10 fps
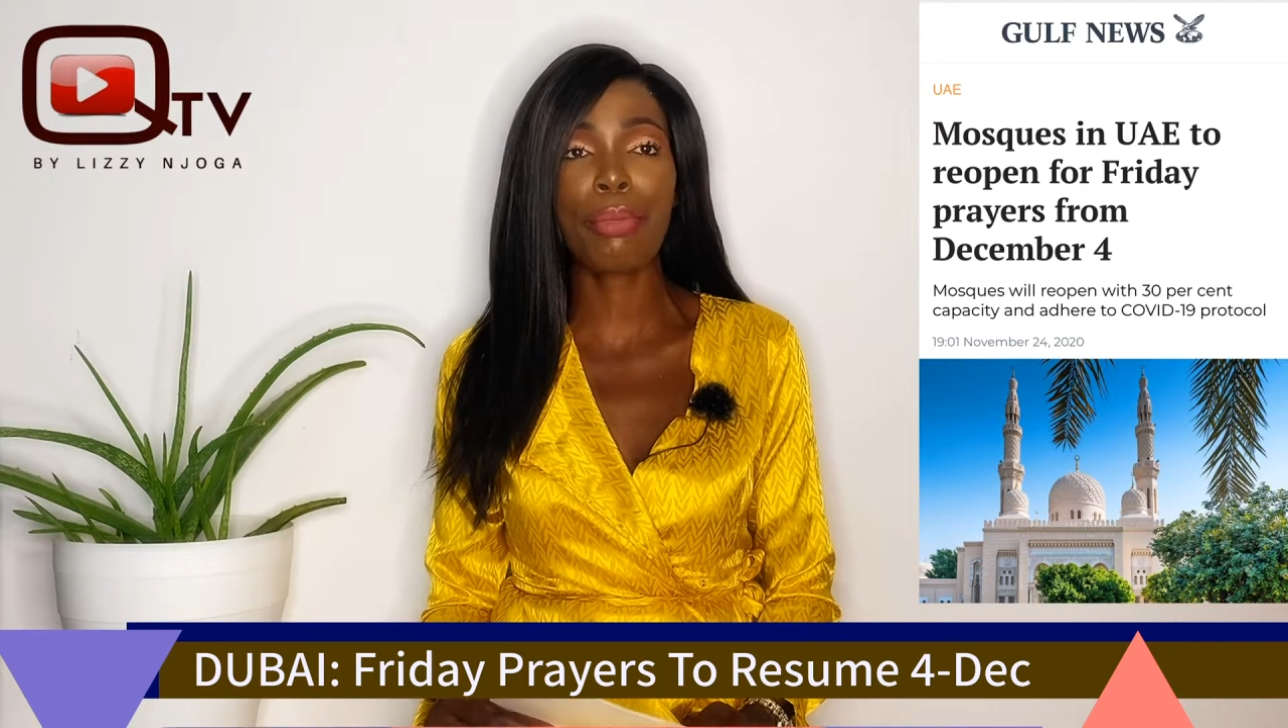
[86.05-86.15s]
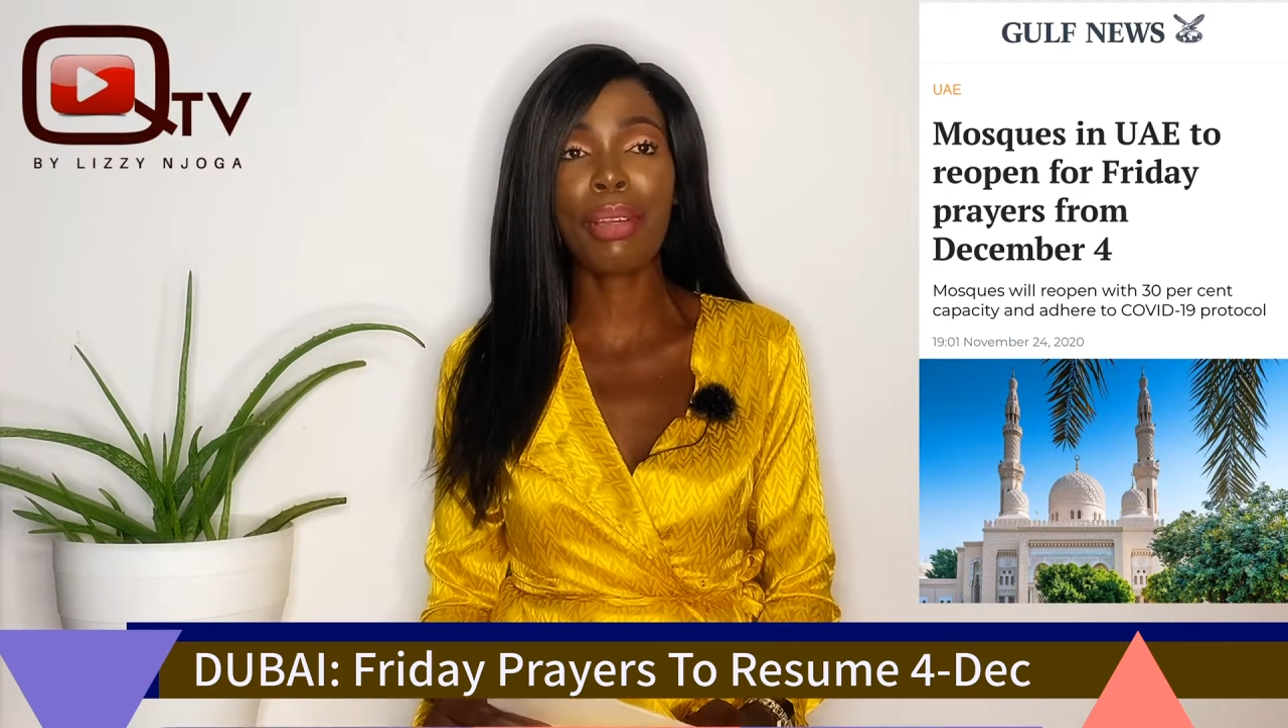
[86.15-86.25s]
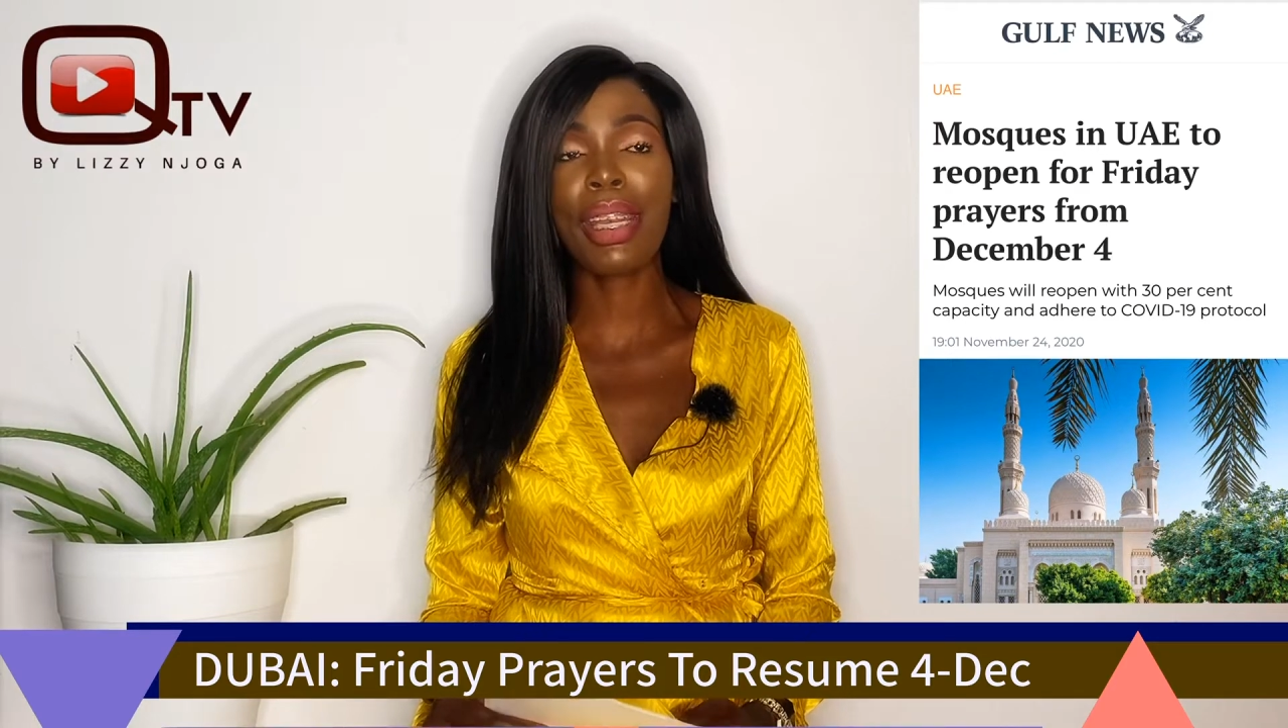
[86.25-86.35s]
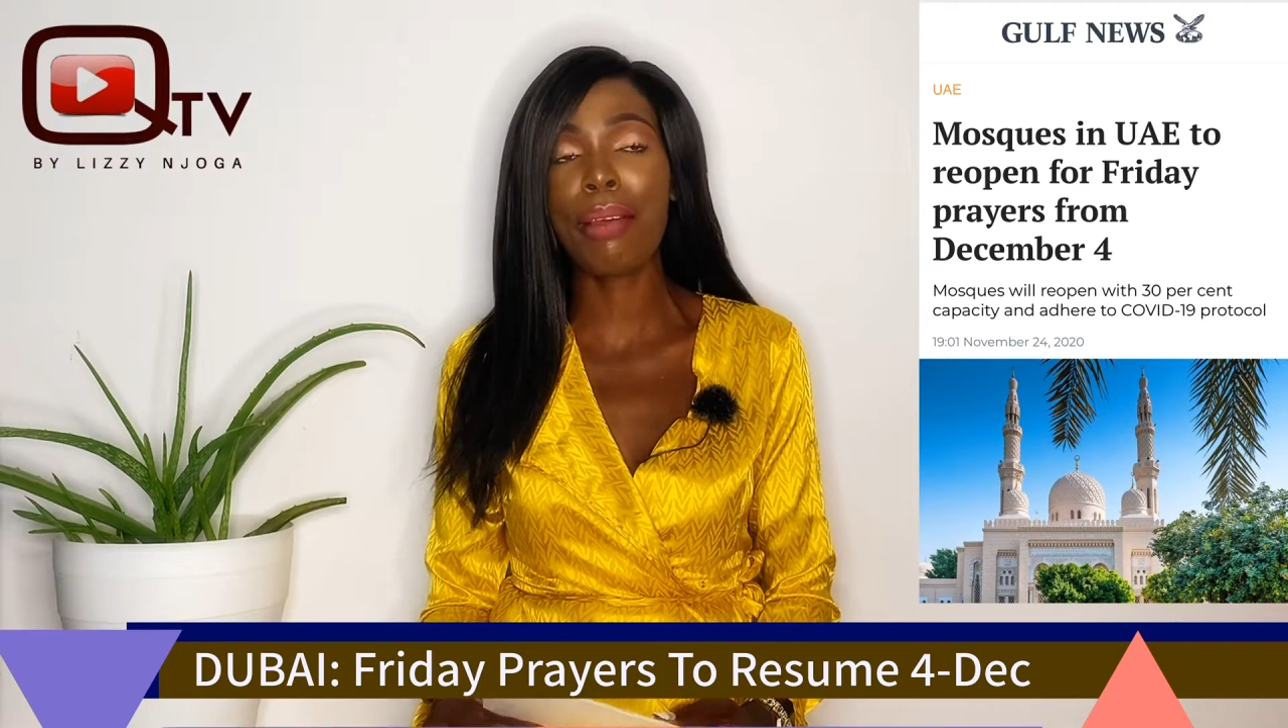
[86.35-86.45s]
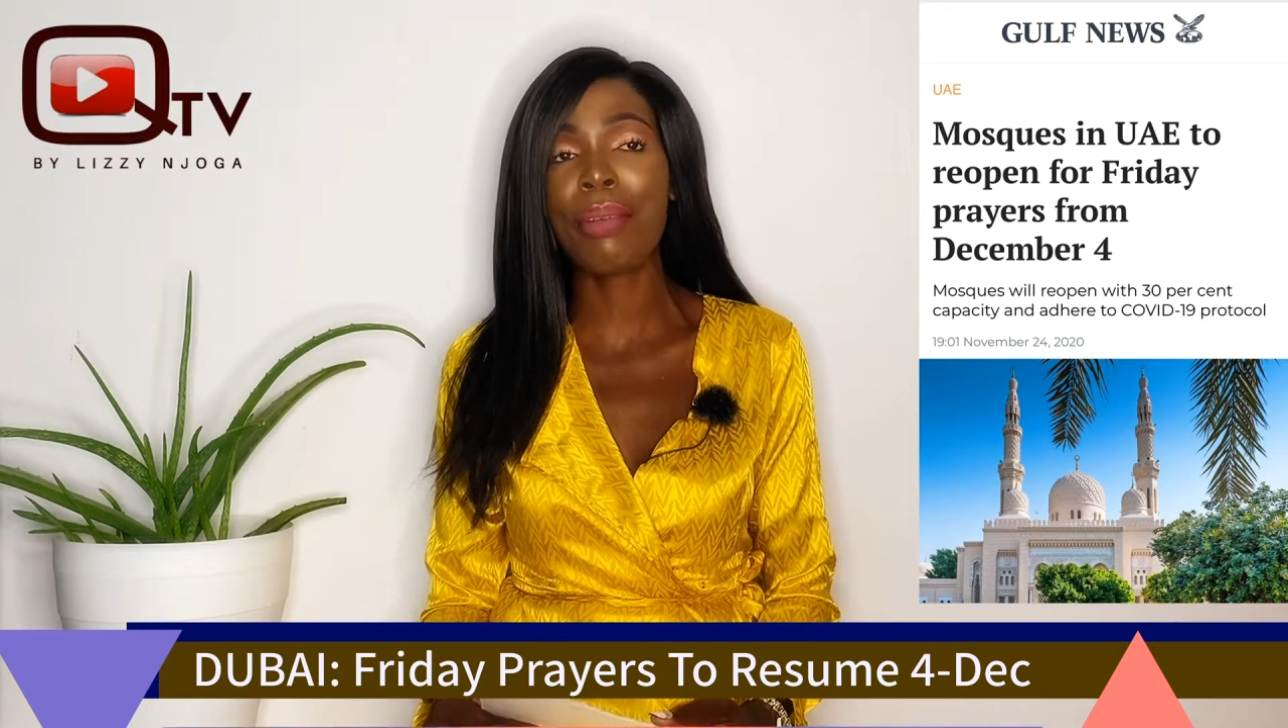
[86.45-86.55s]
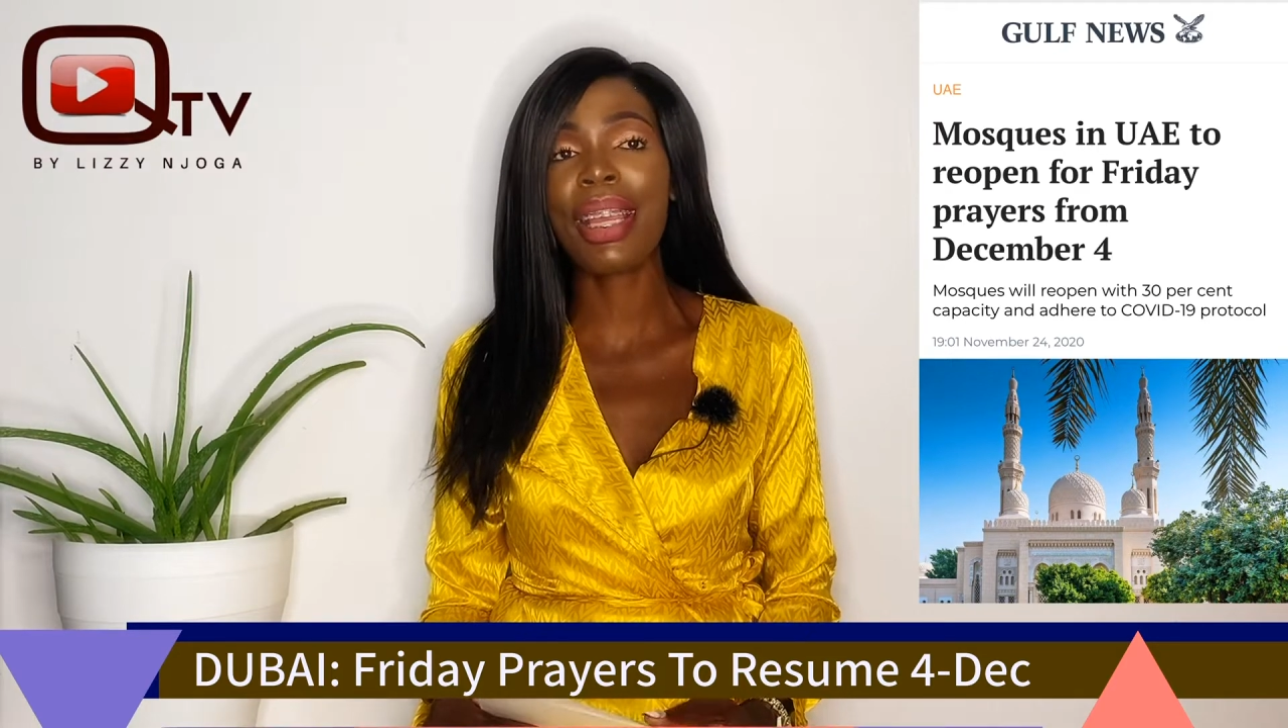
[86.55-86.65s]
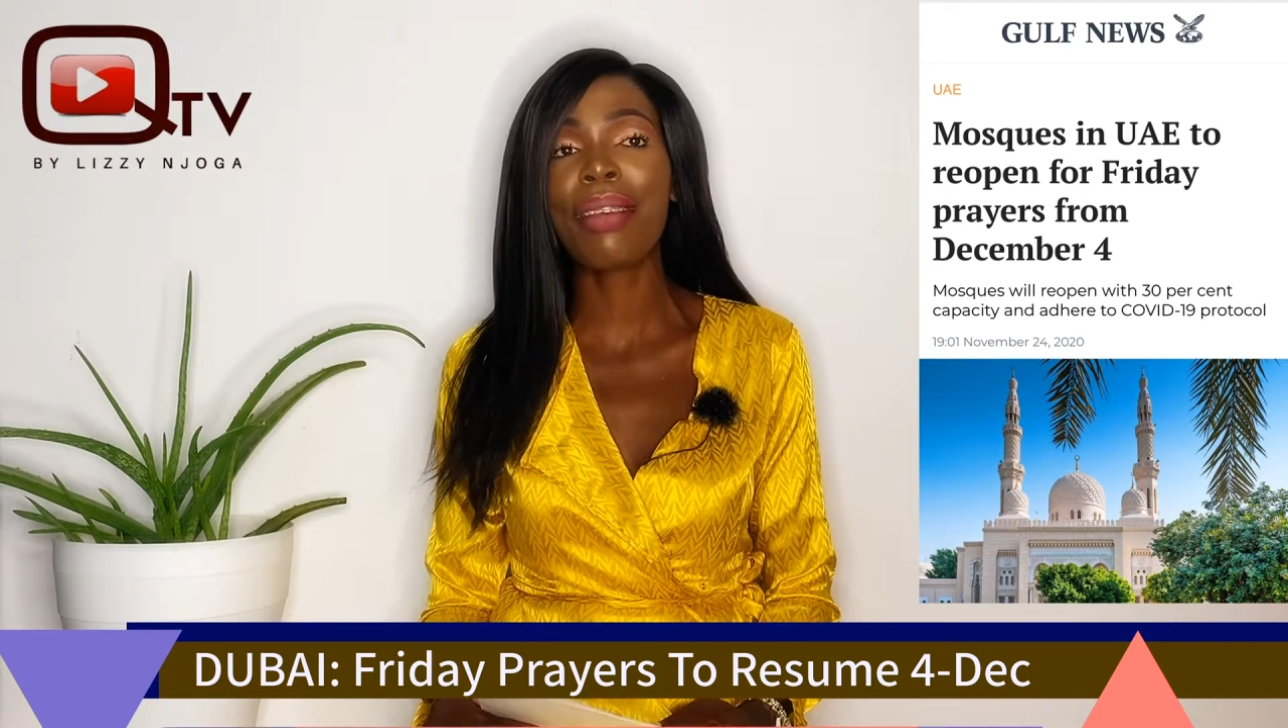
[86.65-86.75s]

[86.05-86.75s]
pandemic.